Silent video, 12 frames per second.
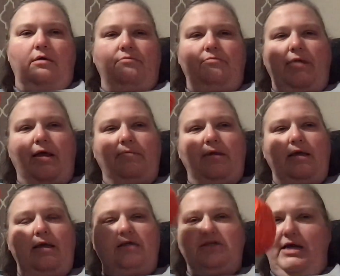
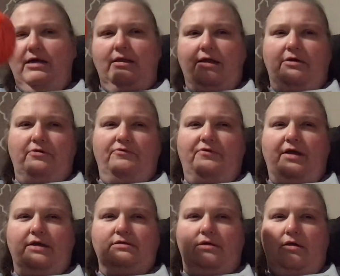maybe a jack-o'-lantern
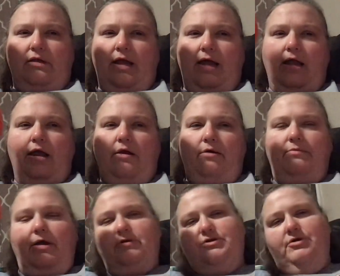face on the hat. I'm
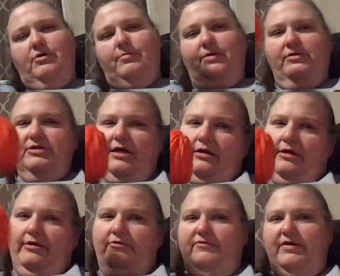not sure about the
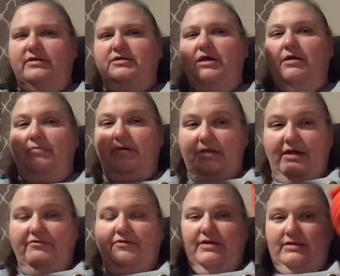jack-o'-lantern face yet, but
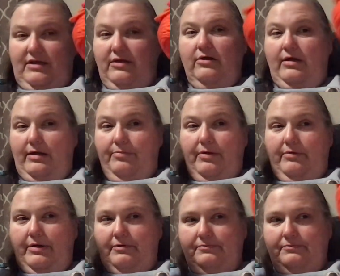definitely it's going to look like a pumpkin